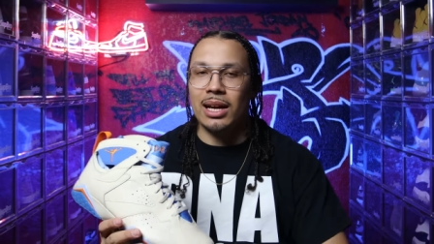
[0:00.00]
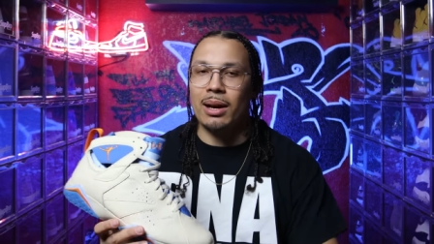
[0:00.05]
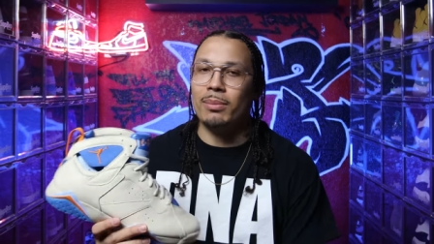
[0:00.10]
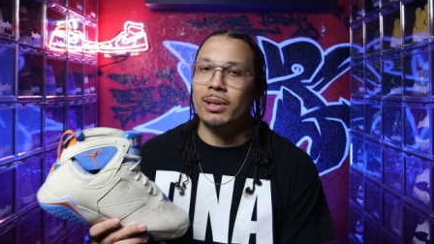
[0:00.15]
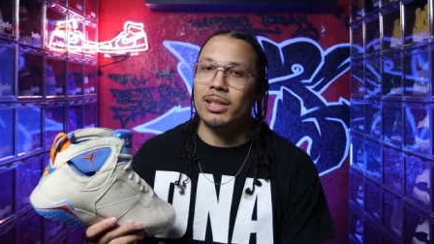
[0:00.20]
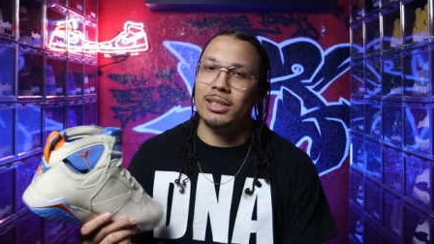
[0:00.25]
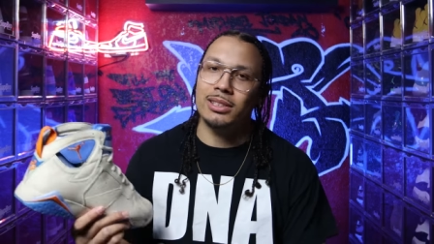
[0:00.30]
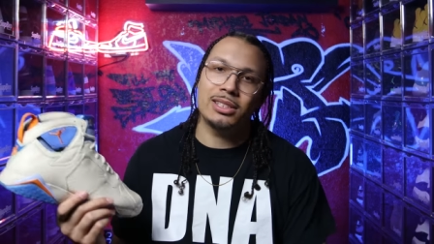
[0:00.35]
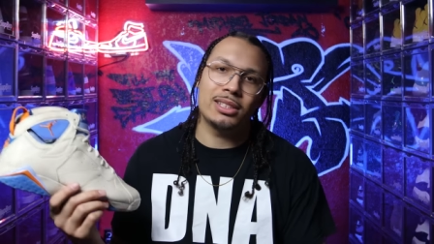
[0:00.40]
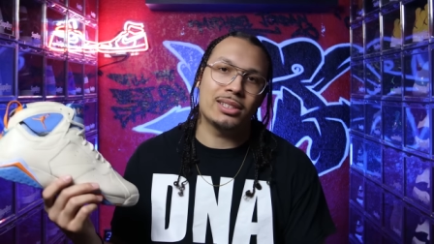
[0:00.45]
I
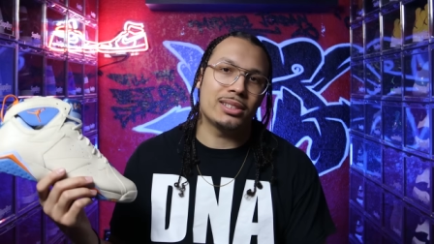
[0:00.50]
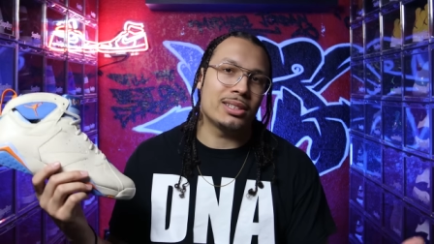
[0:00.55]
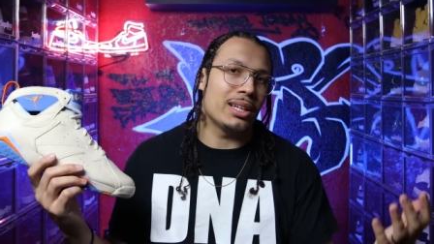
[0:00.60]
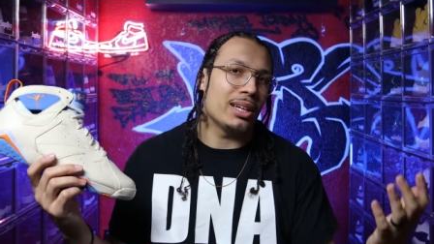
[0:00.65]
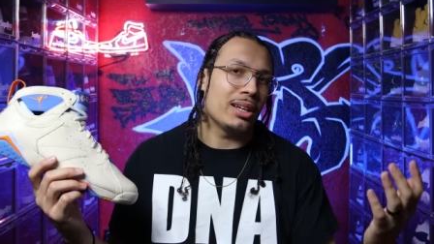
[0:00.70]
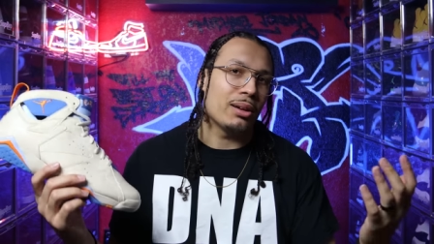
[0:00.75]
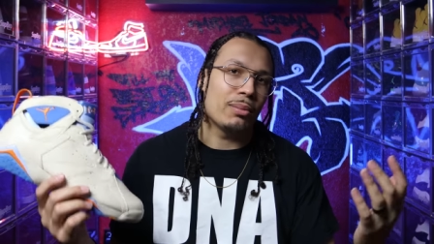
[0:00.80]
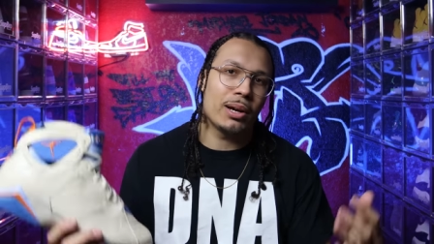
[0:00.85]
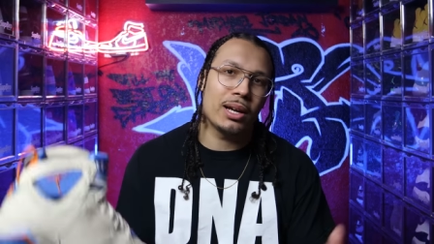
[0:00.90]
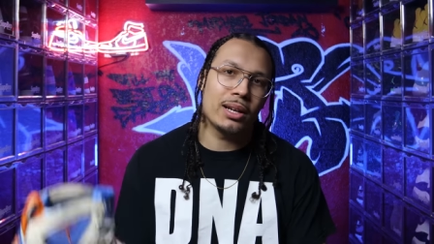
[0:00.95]
mean, just
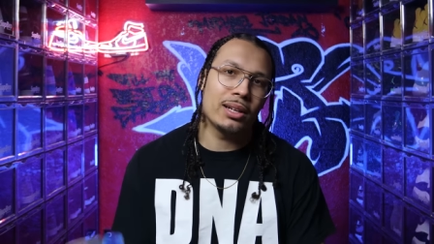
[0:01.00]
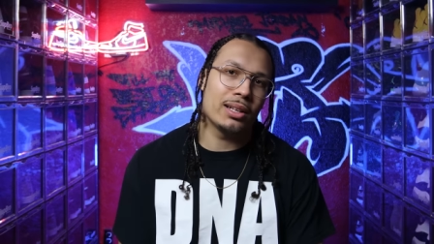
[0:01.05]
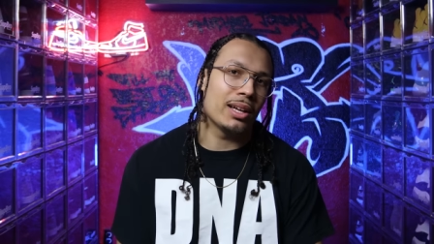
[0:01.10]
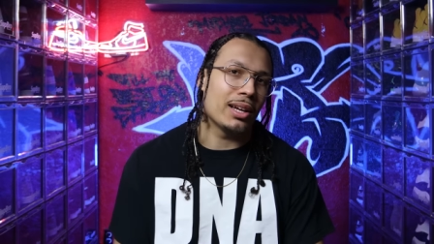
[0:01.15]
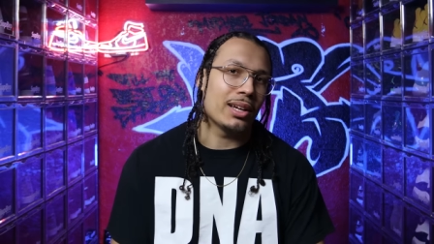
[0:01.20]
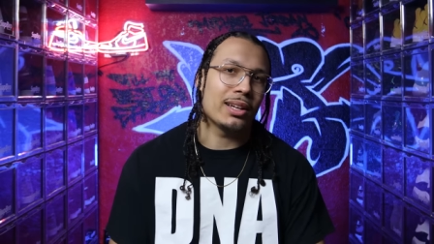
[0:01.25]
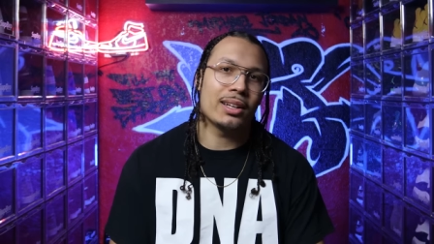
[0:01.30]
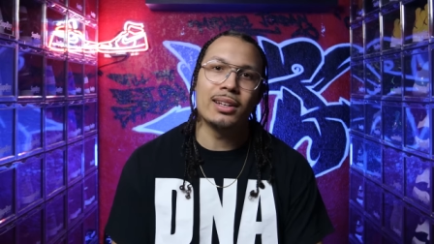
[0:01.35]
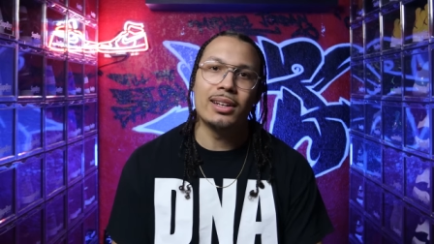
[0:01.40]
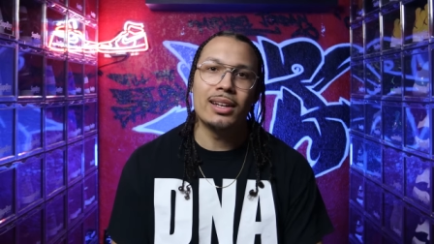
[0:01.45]
think about it.
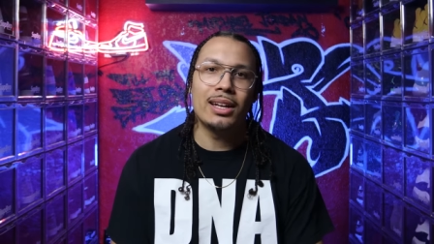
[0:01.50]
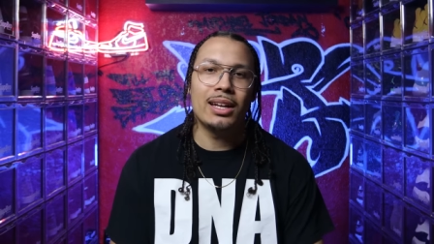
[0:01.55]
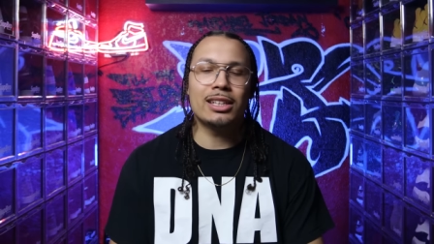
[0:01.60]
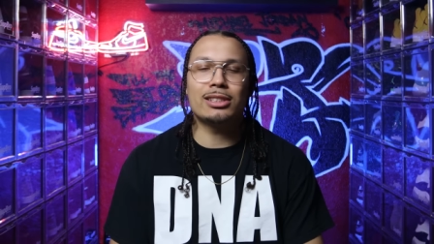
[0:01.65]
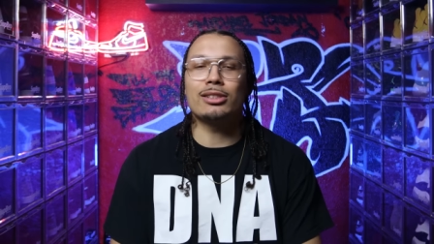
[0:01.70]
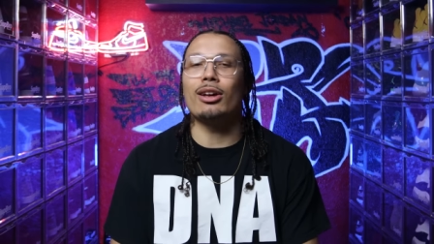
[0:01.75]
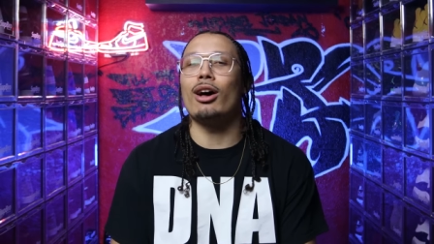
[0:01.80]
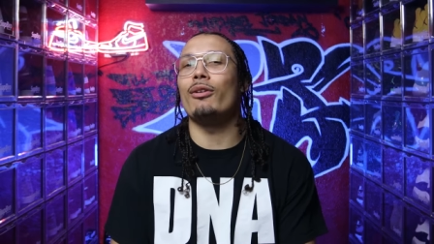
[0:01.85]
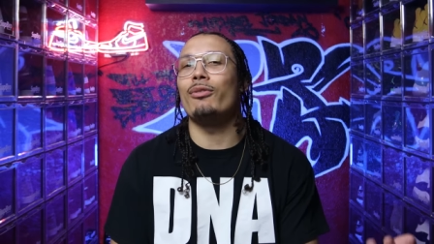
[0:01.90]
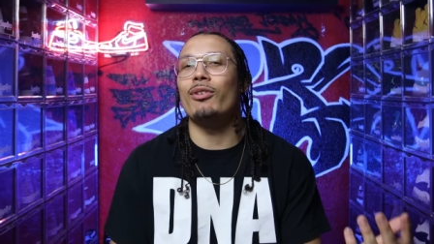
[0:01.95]
Like,
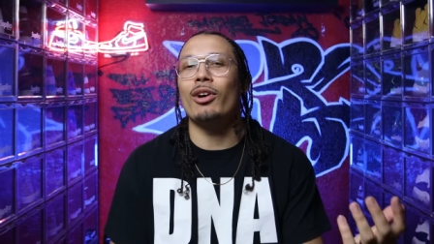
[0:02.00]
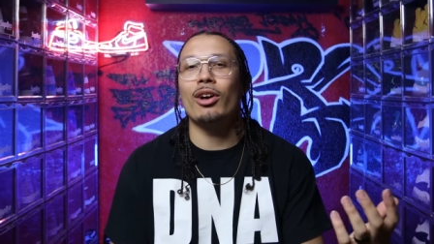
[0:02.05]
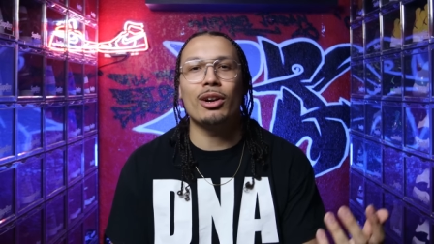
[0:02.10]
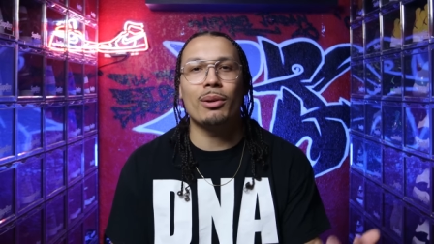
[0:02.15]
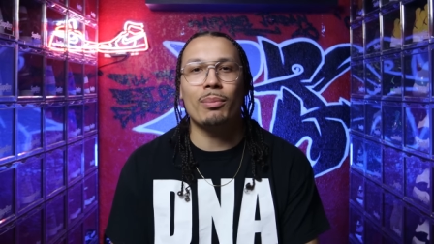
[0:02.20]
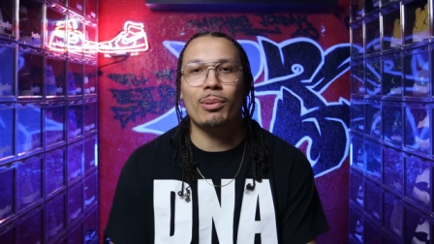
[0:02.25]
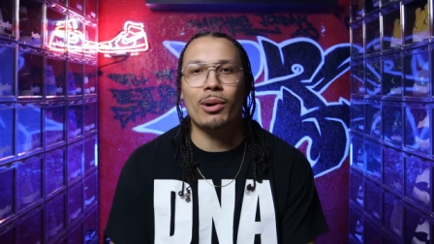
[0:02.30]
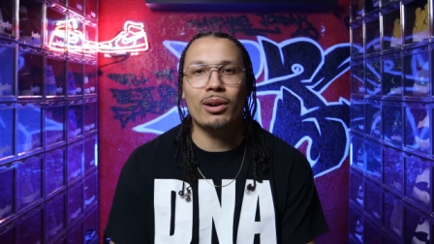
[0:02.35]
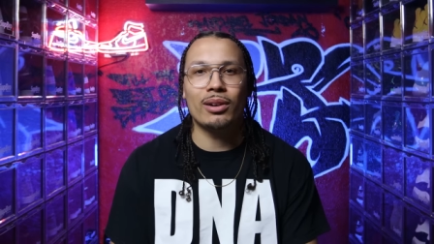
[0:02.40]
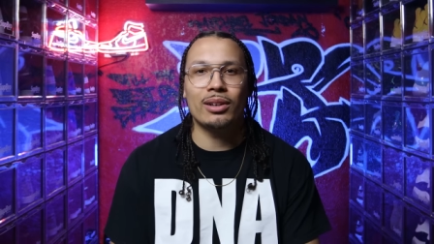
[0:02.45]
it's all falling
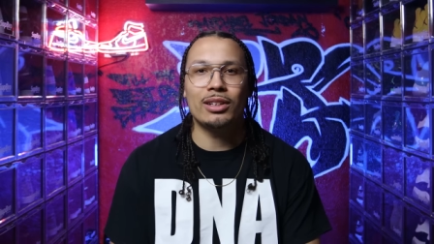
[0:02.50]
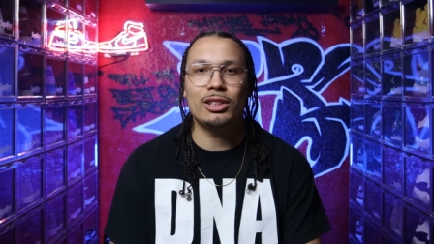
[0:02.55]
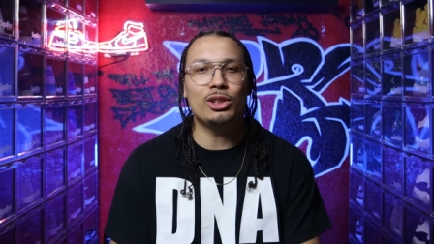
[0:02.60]
apart.